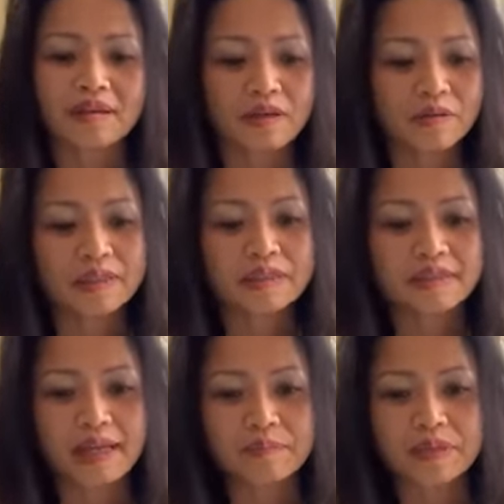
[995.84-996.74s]
There was
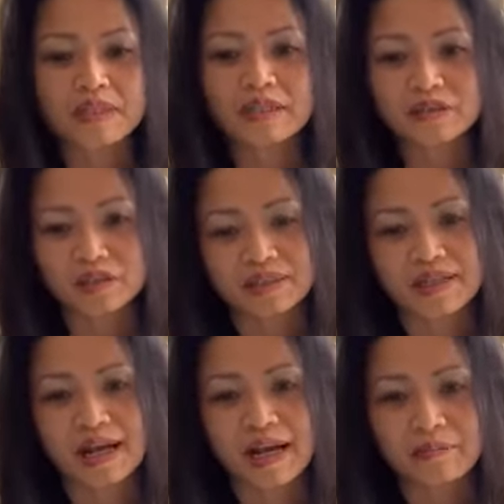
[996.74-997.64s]
a particular
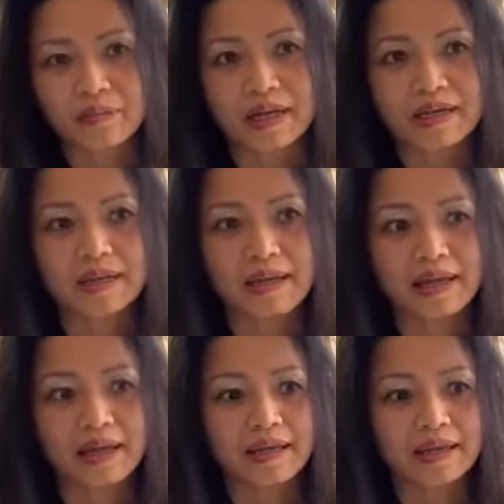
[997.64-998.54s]
time when
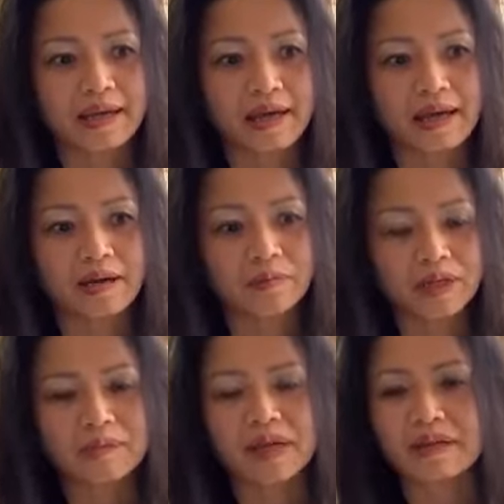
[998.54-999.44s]
a uh, one
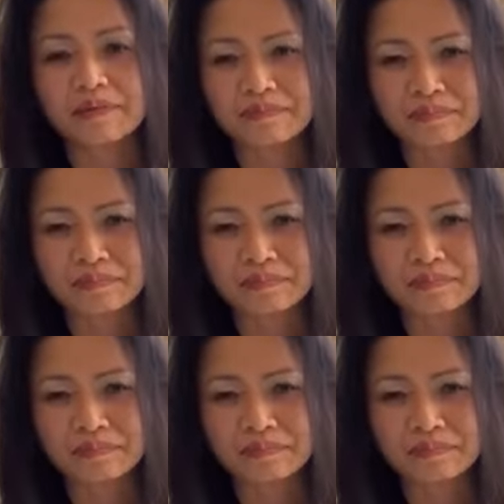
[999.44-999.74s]
of my